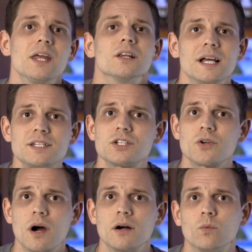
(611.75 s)
Let's
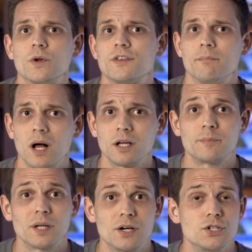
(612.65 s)
start with the Mullet
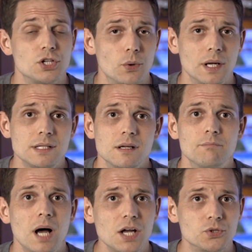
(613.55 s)
player's units and
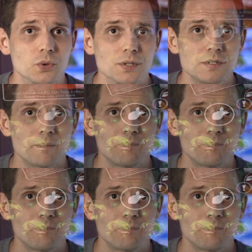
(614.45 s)
modules.